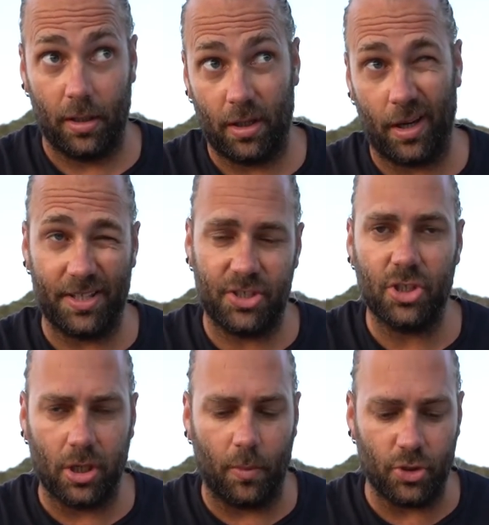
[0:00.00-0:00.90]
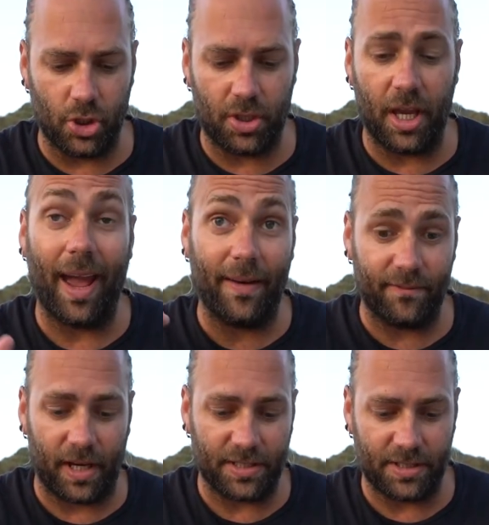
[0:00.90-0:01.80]
It's just a lot more jerkier and
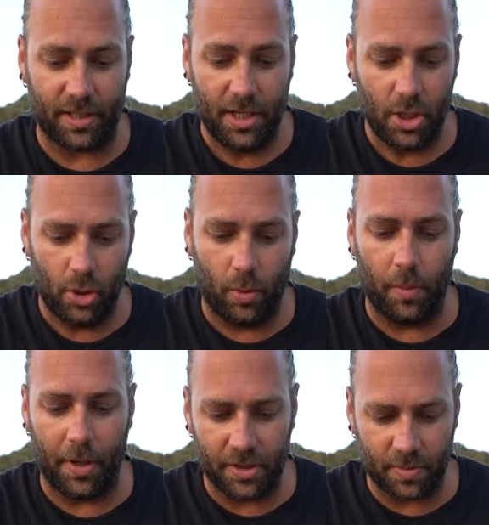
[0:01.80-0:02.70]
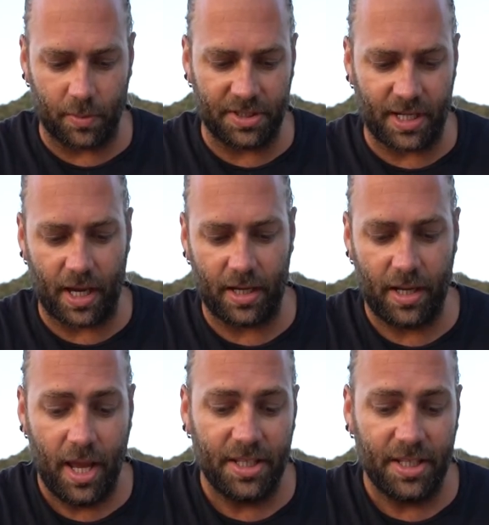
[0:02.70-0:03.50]
faster. Normal mode is what we start in.